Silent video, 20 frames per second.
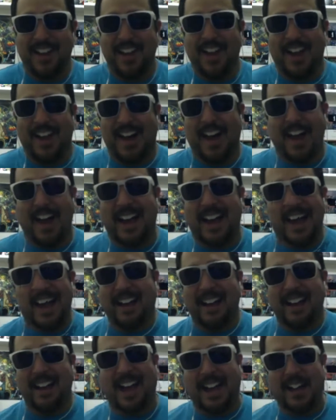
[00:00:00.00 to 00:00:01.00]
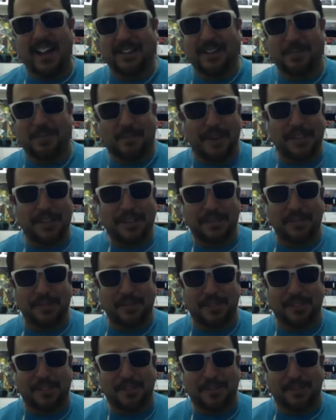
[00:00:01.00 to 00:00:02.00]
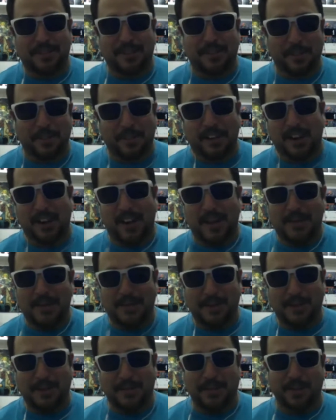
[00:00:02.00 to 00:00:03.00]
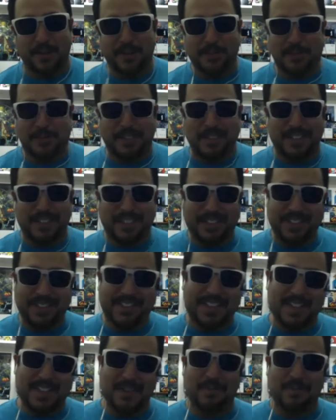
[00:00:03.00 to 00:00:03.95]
I can handle the pressure with the Double Dare obstacle course because at least I know what to